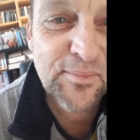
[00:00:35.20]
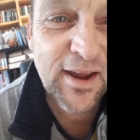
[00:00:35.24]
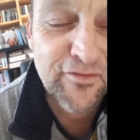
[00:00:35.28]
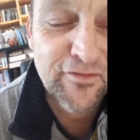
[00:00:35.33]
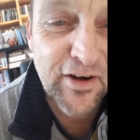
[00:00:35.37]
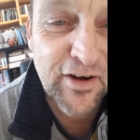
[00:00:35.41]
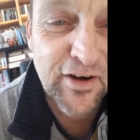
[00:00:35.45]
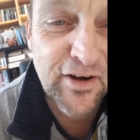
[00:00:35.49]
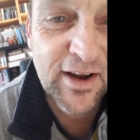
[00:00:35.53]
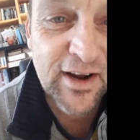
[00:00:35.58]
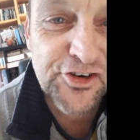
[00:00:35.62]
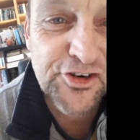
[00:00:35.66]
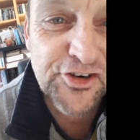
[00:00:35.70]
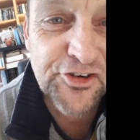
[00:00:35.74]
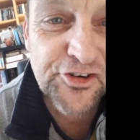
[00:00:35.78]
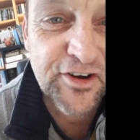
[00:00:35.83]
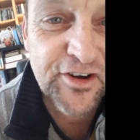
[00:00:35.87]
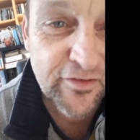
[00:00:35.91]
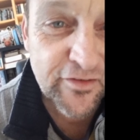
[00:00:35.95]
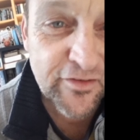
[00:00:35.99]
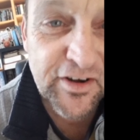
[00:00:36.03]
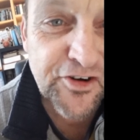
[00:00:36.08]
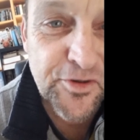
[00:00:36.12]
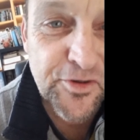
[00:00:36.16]
every
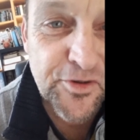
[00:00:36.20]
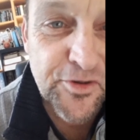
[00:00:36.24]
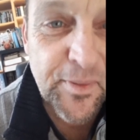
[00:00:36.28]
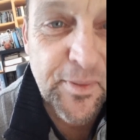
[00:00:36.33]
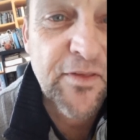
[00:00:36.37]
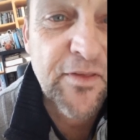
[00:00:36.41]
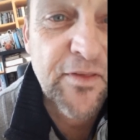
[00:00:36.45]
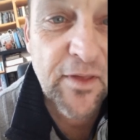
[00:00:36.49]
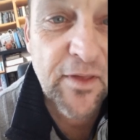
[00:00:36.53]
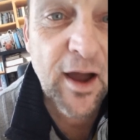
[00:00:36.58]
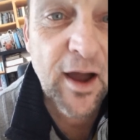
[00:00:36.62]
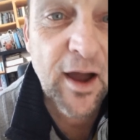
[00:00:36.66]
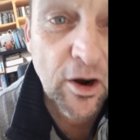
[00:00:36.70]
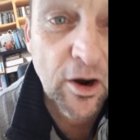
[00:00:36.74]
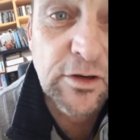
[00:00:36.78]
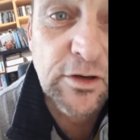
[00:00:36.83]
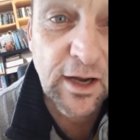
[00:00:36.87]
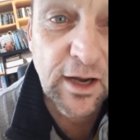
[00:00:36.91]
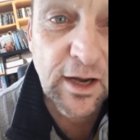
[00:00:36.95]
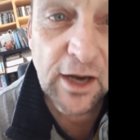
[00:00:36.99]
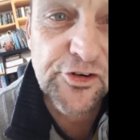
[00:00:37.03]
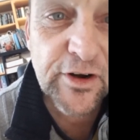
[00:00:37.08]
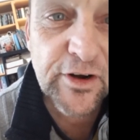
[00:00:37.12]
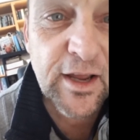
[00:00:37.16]
country, every group in their own
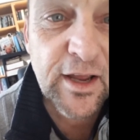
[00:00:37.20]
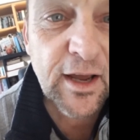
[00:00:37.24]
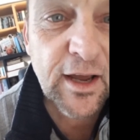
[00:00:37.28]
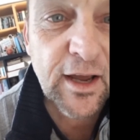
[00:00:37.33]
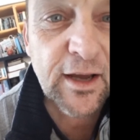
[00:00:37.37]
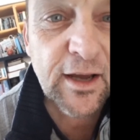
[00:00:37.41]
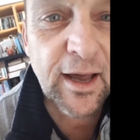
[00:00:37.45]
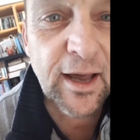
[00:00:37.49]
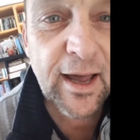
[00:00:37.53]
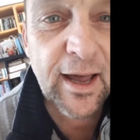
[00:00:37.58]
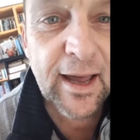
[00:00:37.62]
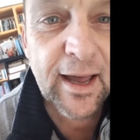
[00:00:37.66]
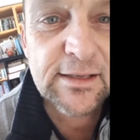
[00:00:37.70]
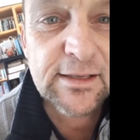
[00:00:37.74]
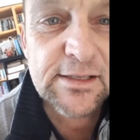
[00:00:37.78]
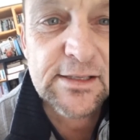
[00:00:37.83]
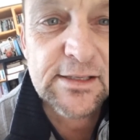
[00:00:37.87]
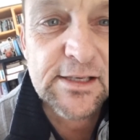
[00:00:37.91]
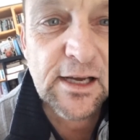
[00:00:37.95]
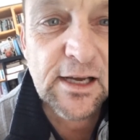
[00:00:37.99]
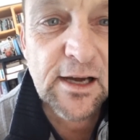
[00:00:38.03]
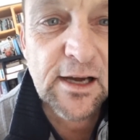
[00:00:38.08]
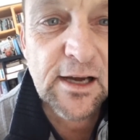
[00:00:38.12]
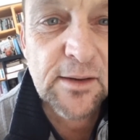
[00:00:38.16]
country,
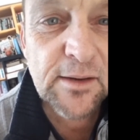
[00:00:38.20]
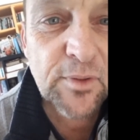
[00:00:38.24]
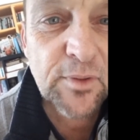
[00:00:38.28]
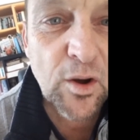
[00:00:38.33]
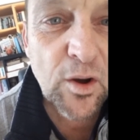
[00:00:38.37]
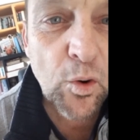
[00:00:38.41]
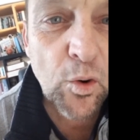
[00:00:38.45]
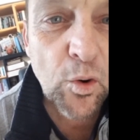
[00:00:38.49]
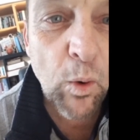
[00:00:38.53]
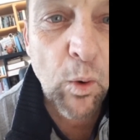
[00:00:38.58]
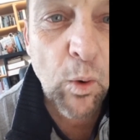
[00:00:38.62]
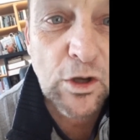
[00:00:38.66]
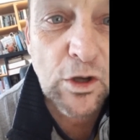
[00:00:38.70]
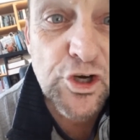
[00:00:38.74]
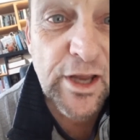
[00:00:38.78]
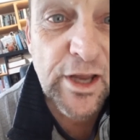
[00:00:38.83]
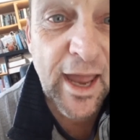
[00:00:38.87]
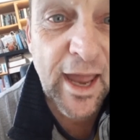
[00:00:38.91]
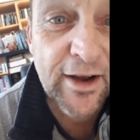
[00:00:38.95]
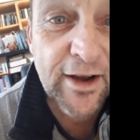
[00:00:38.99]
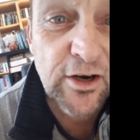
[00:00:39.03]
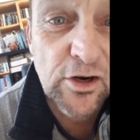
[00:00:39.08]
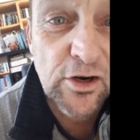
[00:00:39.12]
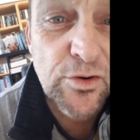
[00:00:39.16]
and what you
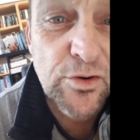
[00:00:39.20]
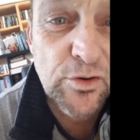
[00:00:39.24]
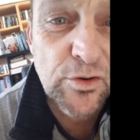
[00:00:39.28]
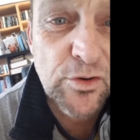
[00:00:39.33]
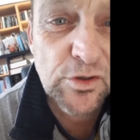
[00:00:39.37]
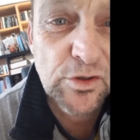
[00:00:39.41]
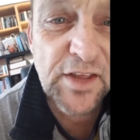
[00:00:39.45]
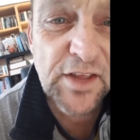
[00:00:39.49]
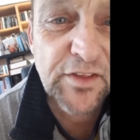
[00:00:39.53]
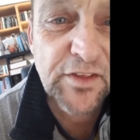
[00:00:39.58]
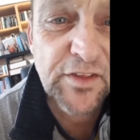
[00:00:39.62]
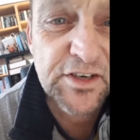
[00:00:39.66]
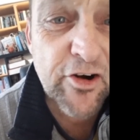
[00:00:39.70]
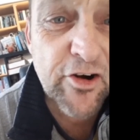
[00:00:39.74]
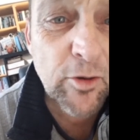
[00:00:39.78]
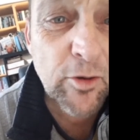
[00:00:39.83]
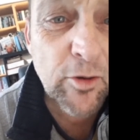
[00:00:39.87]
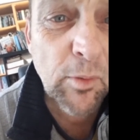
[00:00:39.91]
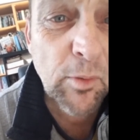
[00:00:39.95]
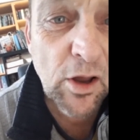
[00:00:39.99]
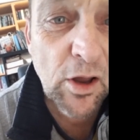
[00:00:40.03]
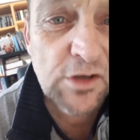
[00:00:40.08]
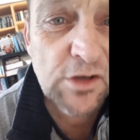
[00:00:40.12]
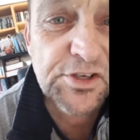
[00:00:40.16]
can lose and the
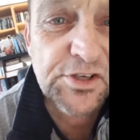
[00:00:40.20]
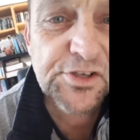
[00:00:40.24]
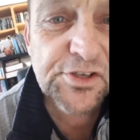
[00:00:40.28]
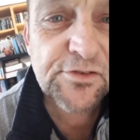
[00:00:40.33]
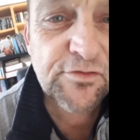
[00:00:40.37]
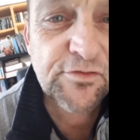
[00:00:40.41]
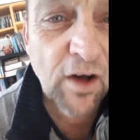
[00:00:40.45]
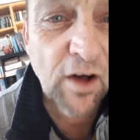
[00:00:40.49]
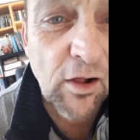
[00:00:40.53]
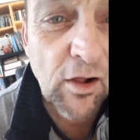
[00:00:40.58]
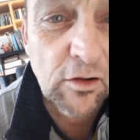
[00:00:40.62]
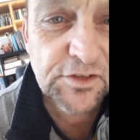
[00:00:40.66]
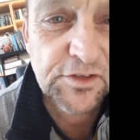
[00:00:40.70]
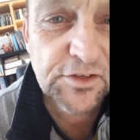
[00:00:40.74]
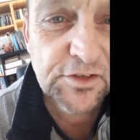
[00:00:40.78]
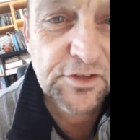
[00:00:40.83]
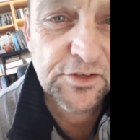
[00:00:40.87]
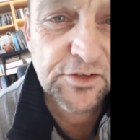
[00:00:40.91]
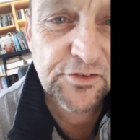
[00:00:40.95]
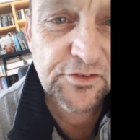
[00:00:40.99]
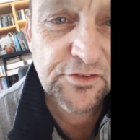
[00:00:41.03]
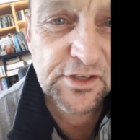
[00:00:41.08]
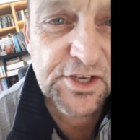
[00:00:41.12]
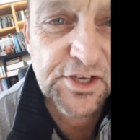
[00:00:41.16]
terrible losses involved
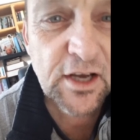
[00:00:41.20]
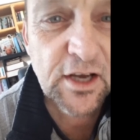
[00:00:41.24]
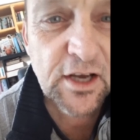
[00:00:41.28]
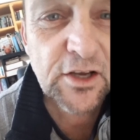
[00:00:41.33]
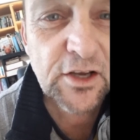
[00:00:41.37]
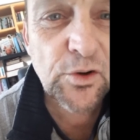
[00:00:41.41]
in this.